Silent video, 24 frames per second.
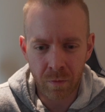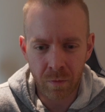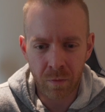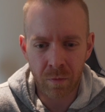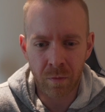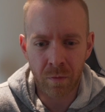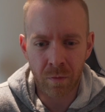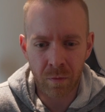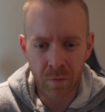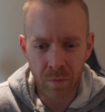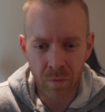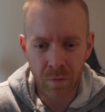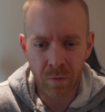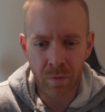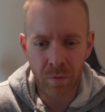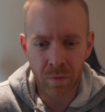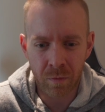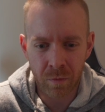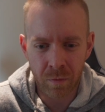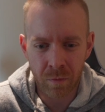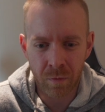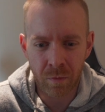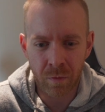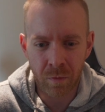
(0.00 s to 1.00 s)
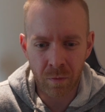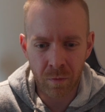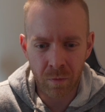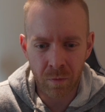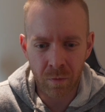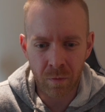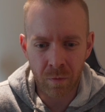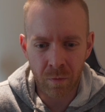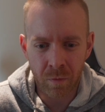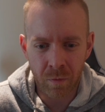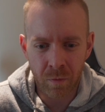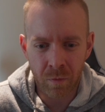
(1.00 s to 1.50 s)

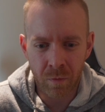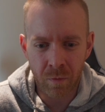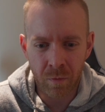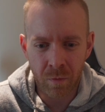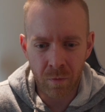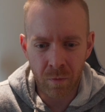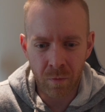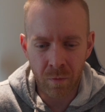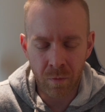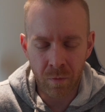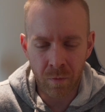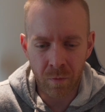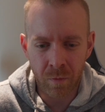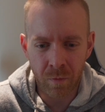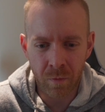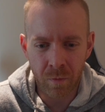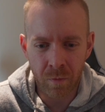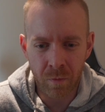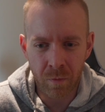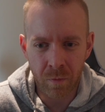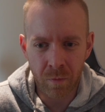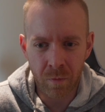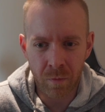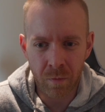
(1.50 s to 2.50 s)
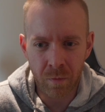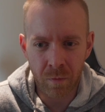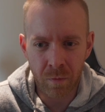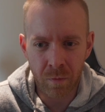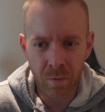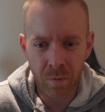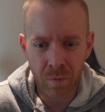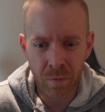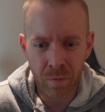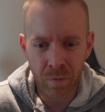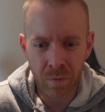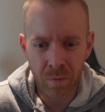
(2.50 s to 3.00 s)

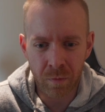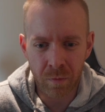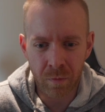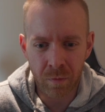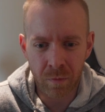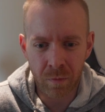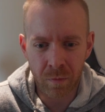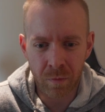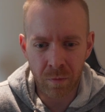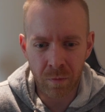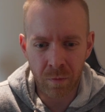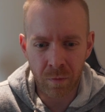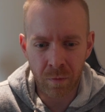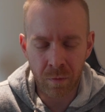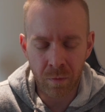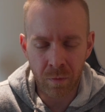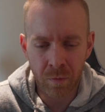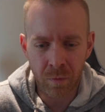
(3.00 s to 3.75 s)
The person shown says nothing.